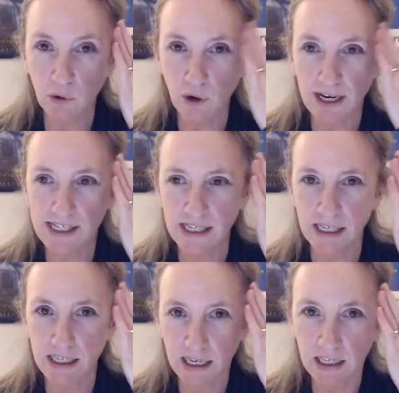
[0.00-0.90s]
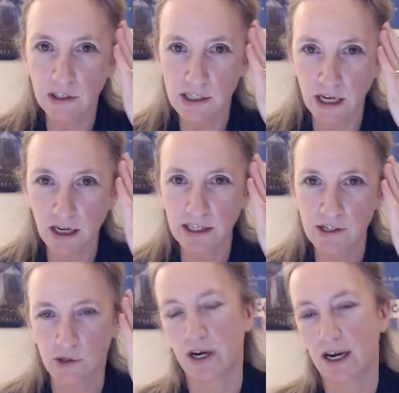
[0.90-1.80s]
crazy, inside
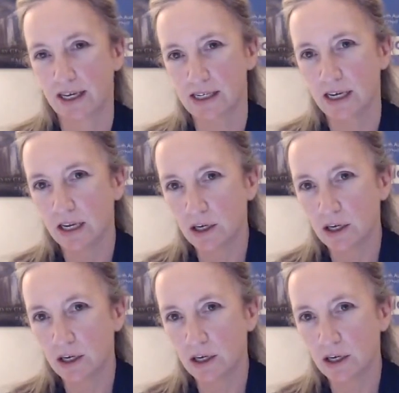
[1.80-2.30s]
your head,